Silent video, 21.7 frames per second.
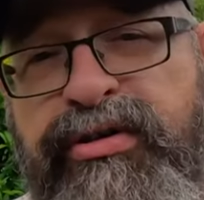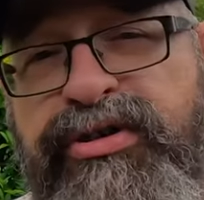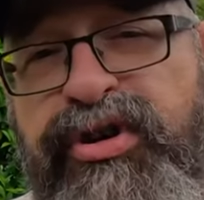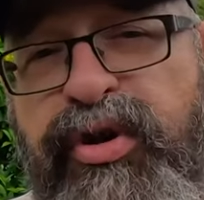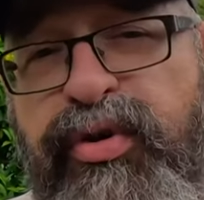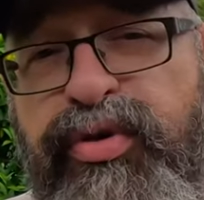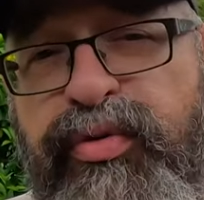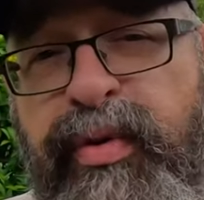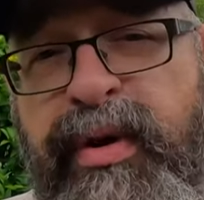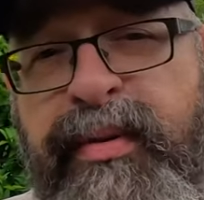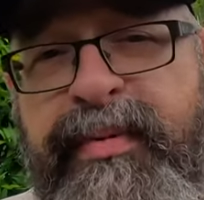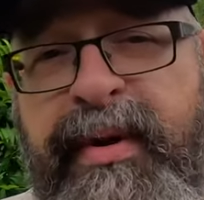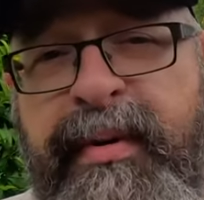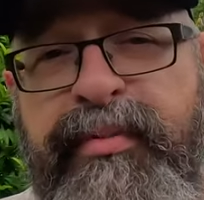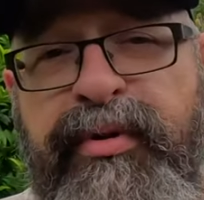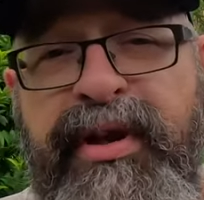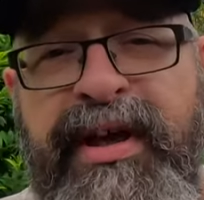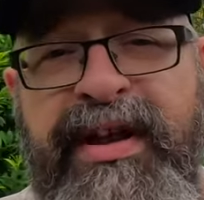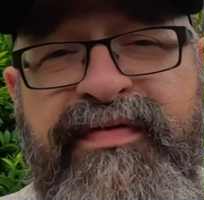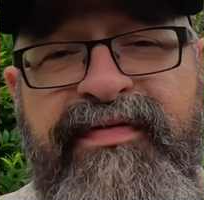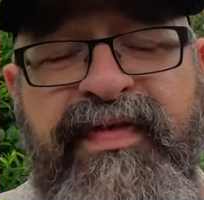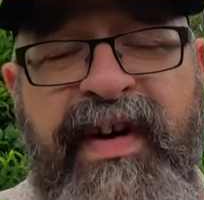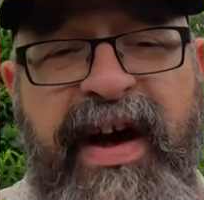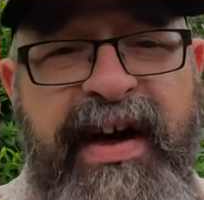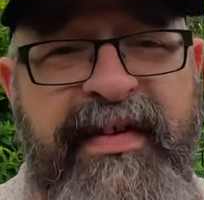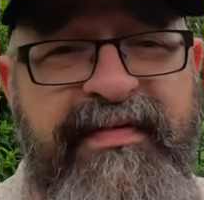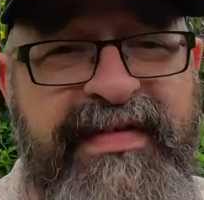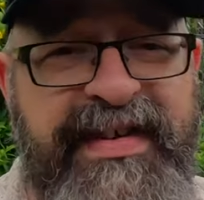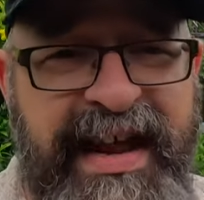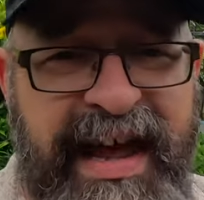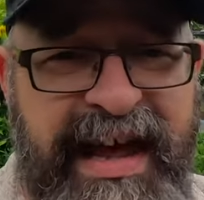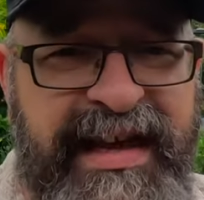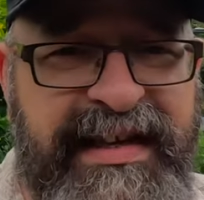So three people in
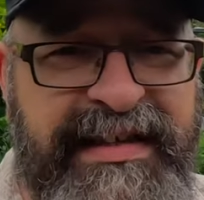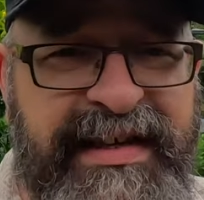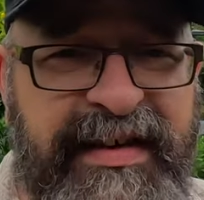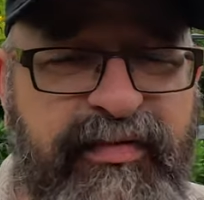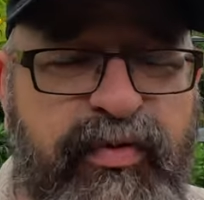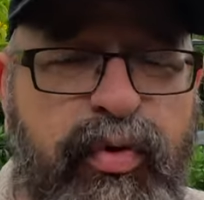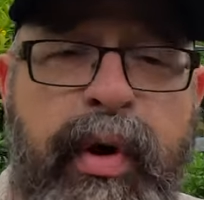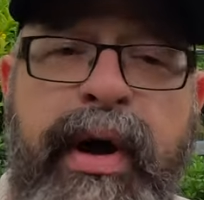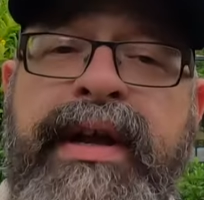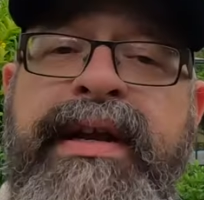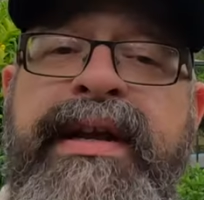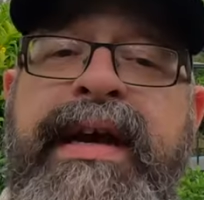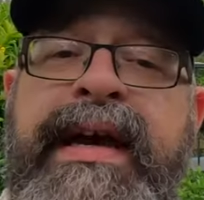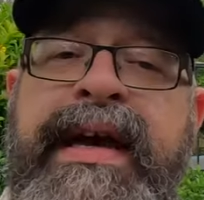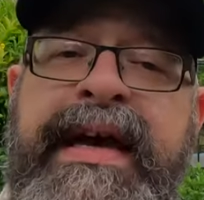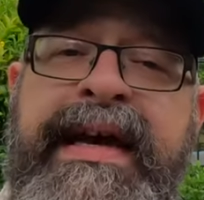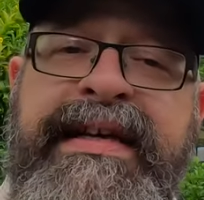5 days have quit.